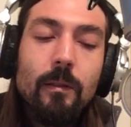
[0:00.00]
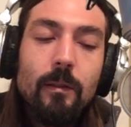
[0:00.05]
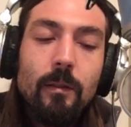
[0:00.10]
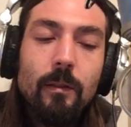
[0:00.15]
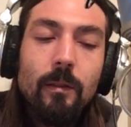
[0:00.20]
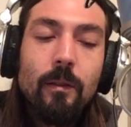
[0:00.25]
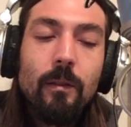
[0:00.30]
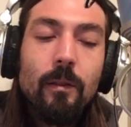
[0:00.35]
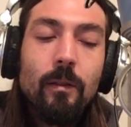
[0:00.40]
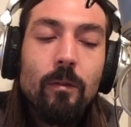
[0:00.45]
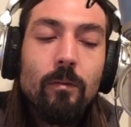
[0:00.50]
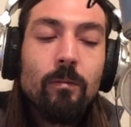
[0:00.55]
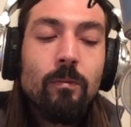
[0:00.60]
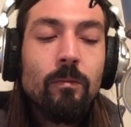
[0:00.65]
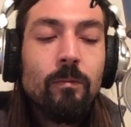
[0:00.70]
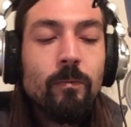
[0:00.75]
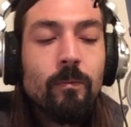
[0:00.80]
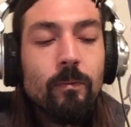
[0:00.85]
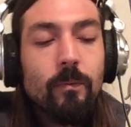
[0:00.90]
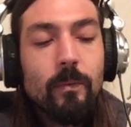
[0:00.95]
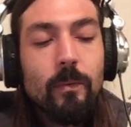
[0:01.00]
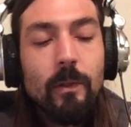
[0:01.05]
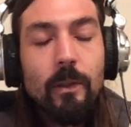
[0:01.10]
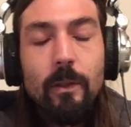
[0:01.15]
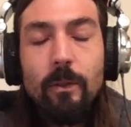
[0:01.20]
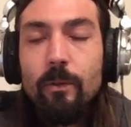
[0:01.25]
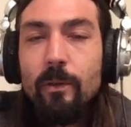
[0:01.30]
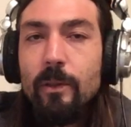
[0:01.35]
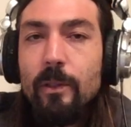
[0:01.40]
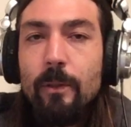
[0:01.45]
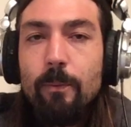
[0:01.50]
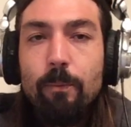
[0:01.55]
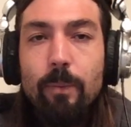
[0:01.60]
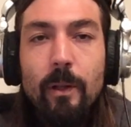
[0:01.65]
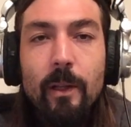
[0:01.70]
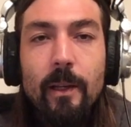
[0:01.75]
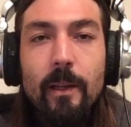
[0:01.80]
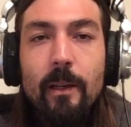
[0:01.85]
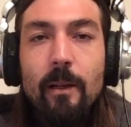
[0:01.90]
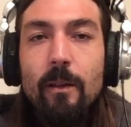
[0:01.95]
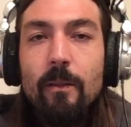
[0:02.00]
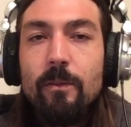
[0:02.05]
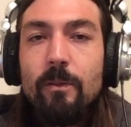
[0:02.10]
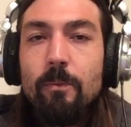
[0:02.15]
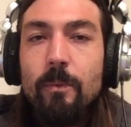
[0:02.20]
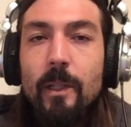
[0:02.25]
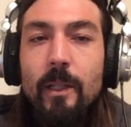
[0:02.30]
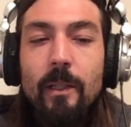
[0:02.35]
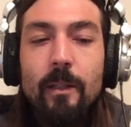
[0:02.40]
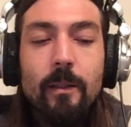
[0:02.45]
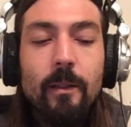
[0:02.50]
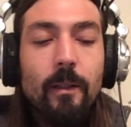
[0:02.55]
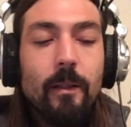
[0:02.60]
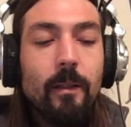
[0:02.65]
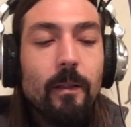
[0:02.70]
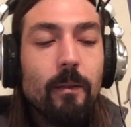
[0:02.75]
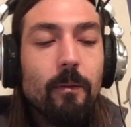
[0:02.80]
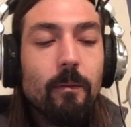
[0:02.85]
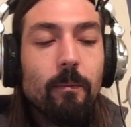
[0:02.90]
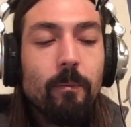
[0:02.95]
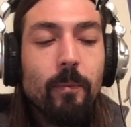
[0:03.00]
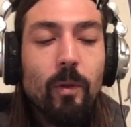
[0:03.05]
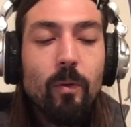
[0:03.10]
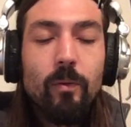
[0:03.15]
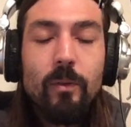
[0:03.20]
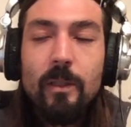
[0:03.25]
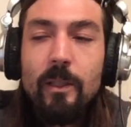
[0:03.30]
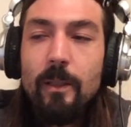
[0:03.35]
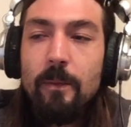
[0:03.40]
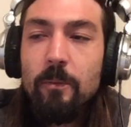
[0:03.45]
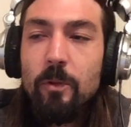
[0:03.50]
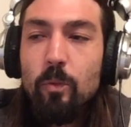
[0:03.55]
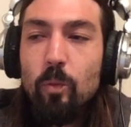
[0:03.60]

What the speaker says: it was the playoffs, man. Both teams